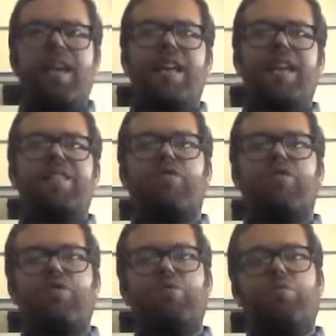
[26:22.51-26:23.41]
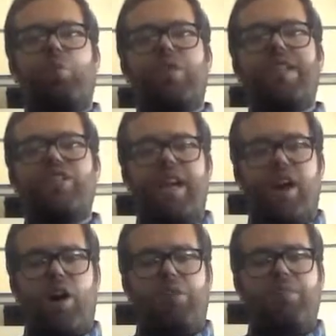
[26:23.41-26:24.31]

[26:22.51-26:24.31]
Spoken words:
is to reach out